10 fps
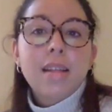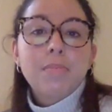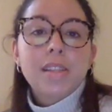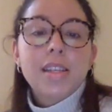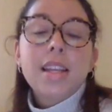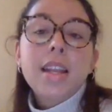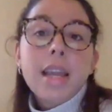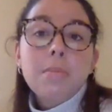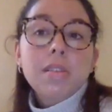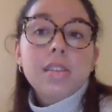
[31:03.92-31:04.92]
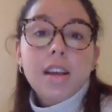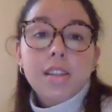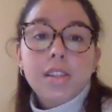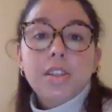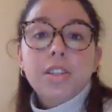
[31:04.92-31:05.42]
helps. It enables
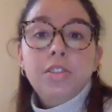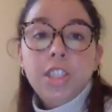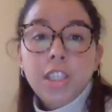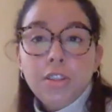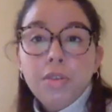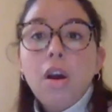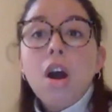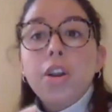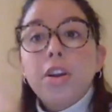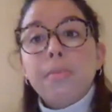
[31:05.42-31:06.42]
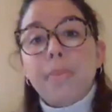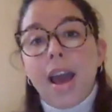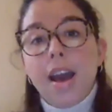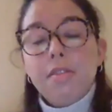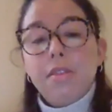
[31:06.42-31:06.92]
us to continue on our
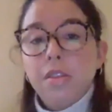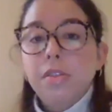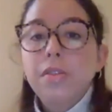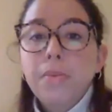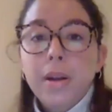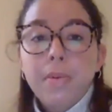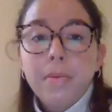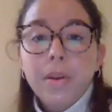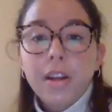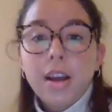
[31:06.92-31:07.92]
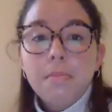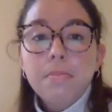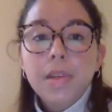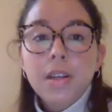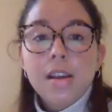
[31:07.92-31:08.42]
path to where we want to
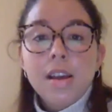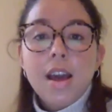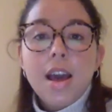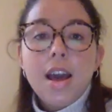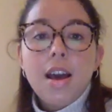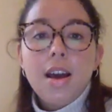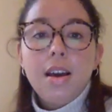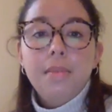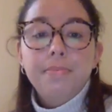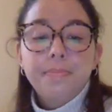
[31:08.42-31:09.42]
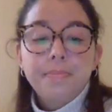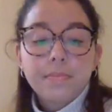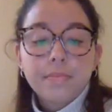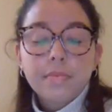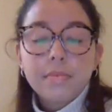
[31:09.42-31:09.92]
come. And
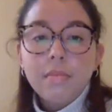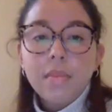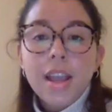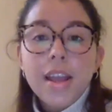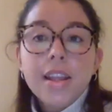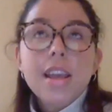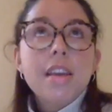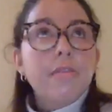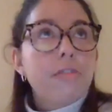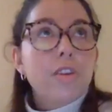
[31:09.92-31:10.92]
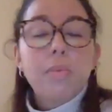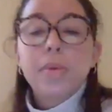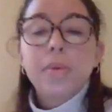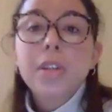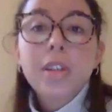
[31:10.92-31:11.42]
if
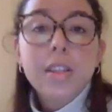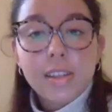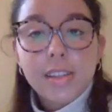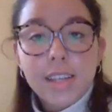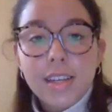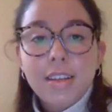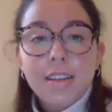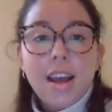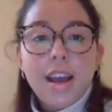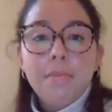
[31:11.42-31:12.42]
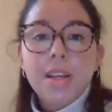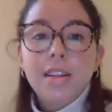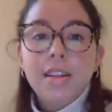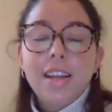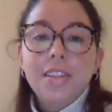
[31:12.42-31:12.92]
Yoppie wouldn't succeed,
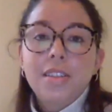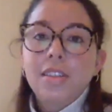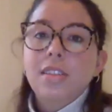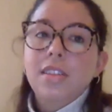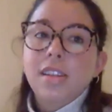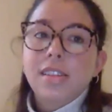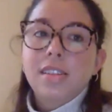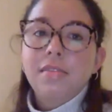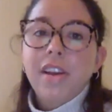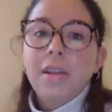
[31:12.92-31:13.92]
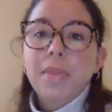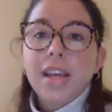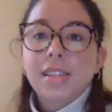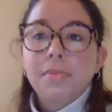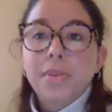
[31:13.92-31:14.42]
that doesn't define me
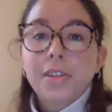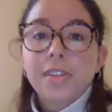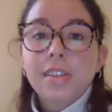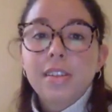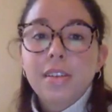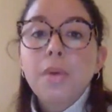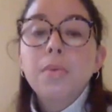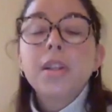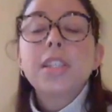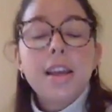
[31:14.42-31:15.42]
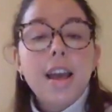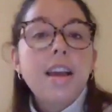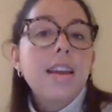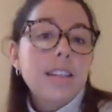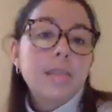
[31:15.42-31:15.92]
as a person, which
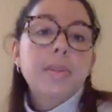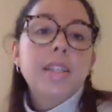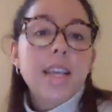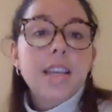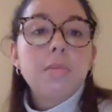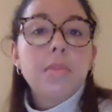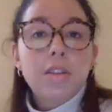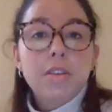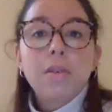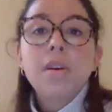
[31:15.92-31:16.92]
has been taking me,